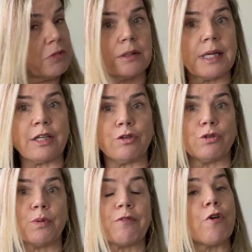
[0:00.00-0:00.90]
can you
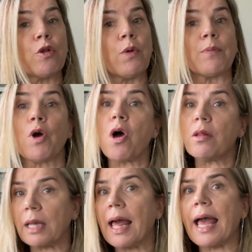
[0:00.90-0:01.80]
do a follow-up call,
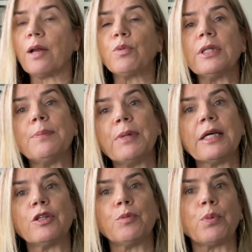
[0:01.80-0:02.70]
and really
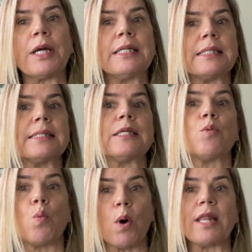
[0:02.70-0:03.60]
pick their brain to see
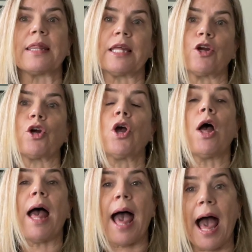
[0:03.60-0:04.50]
what they're
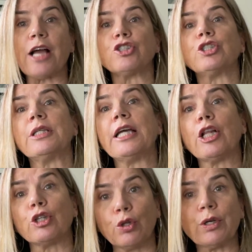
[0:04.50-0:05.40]
actually
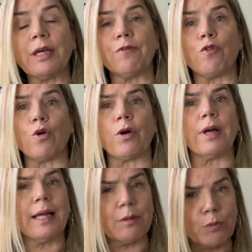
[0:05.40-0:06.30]
looking for.
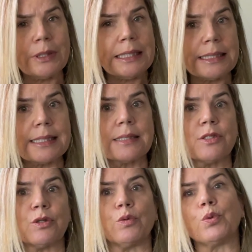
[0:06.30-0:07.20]
Really listen
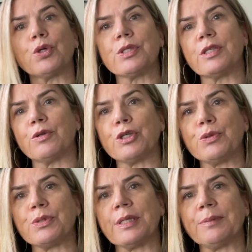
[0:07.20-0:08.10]
to the words they're
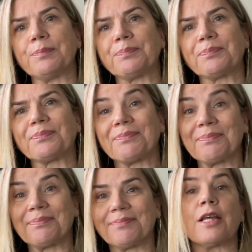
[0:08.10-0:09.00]
using.
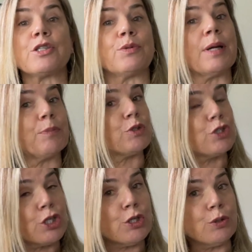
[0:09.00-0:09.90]
So number
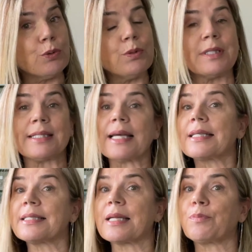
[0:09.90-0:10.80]
2, the
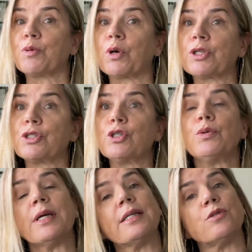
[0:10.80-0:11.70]
second step you want to do
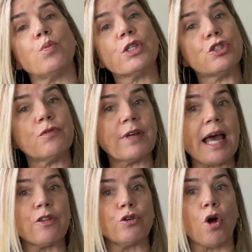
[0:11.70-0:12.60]
is once you've
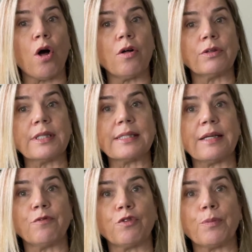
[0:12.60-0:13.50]
gathered all this
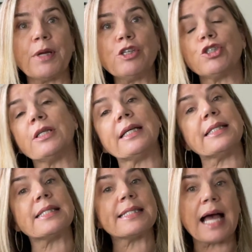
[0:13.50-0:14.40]
information,
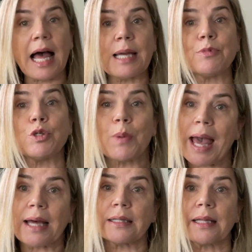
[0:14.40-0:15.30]
it's time to
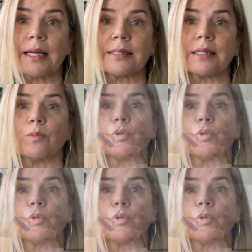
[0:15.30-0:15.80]
analyze it. We're